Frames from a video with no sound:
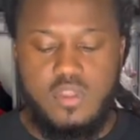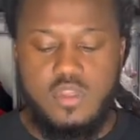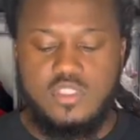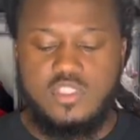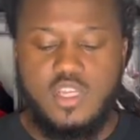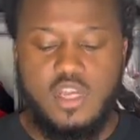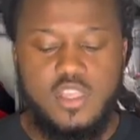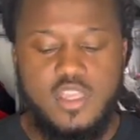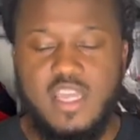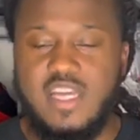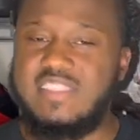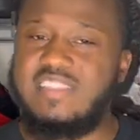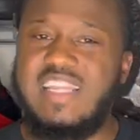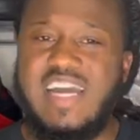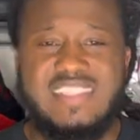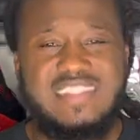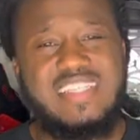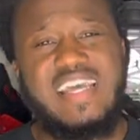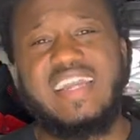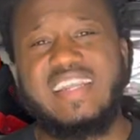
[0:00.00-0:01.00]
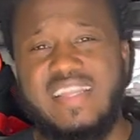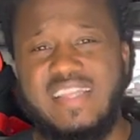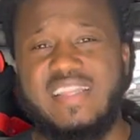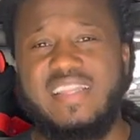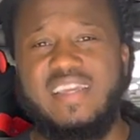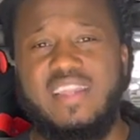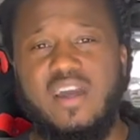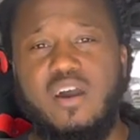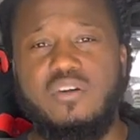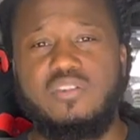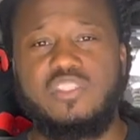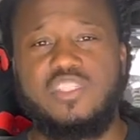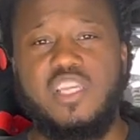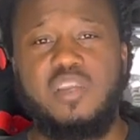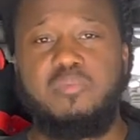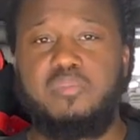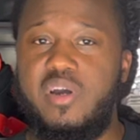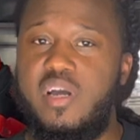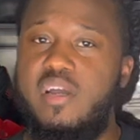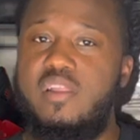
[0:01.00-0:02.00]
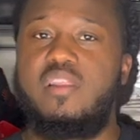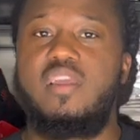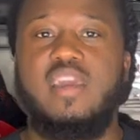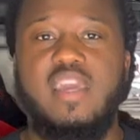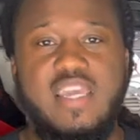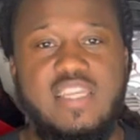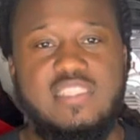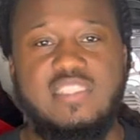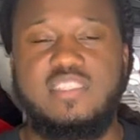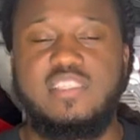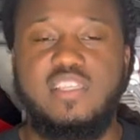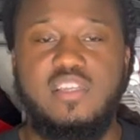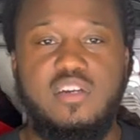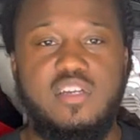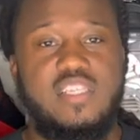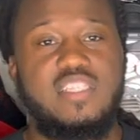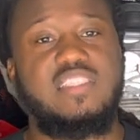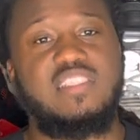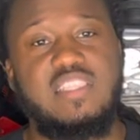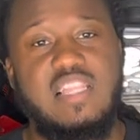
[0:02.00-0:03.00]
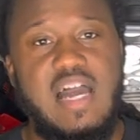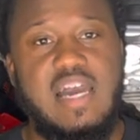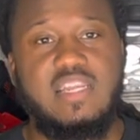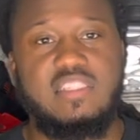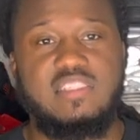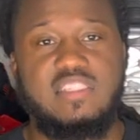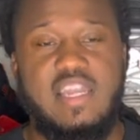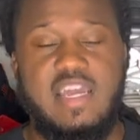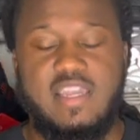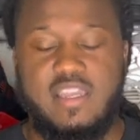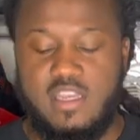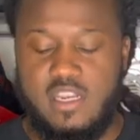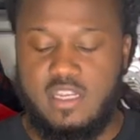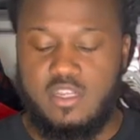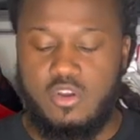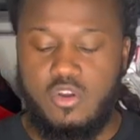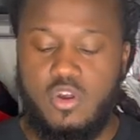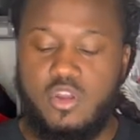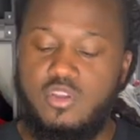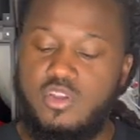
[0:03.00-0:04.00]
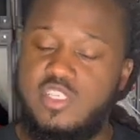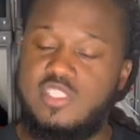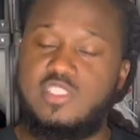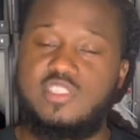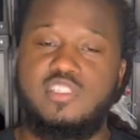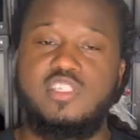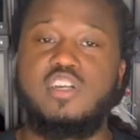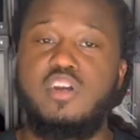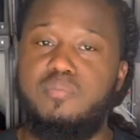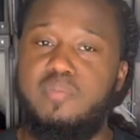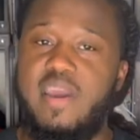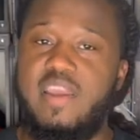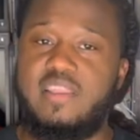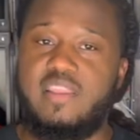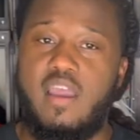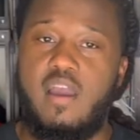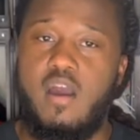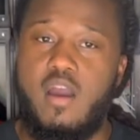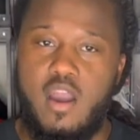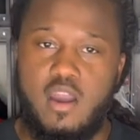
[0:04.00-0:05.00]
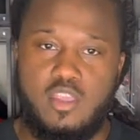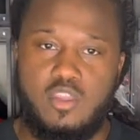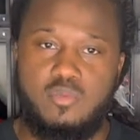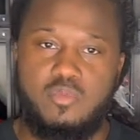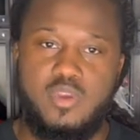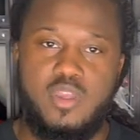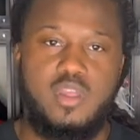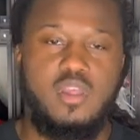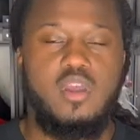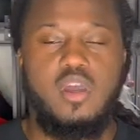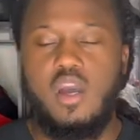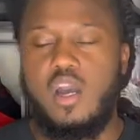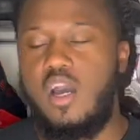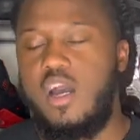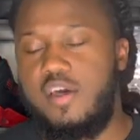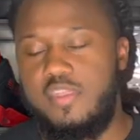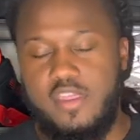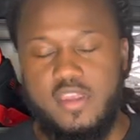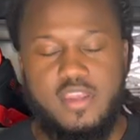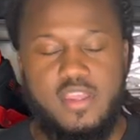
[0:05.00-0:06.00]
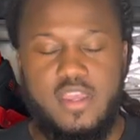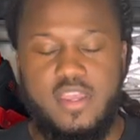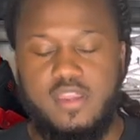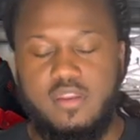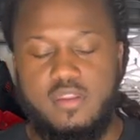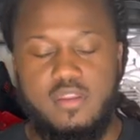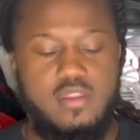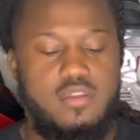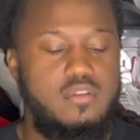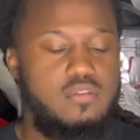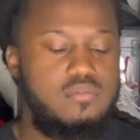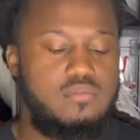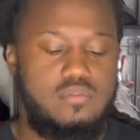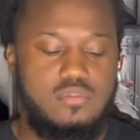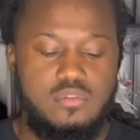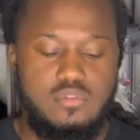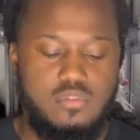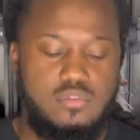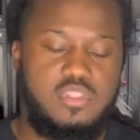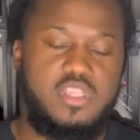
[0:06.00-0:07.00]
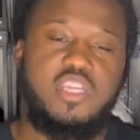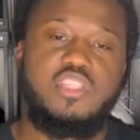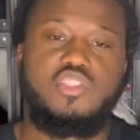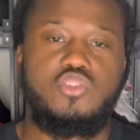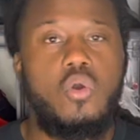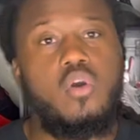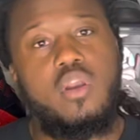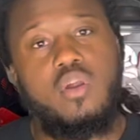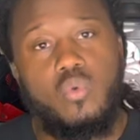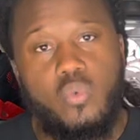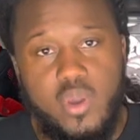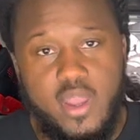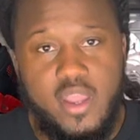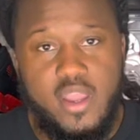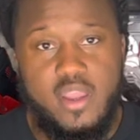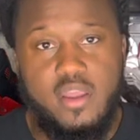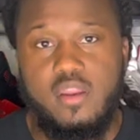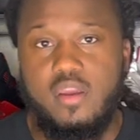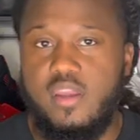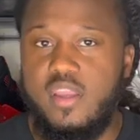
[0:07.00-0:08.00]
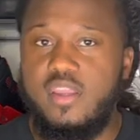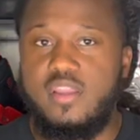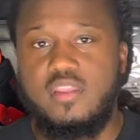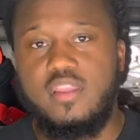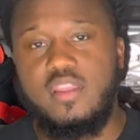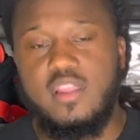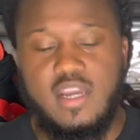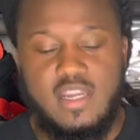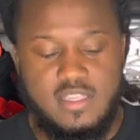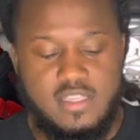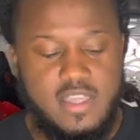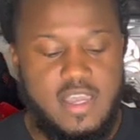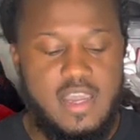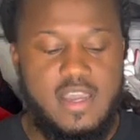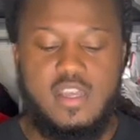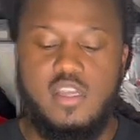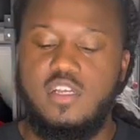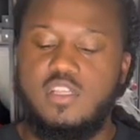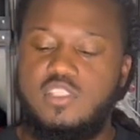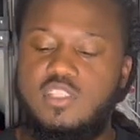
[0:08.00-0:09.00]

So, yeah, it's not technically an OG, but it still can slide into that category. You can still make that argument other than did Jordan wear it or anything like that.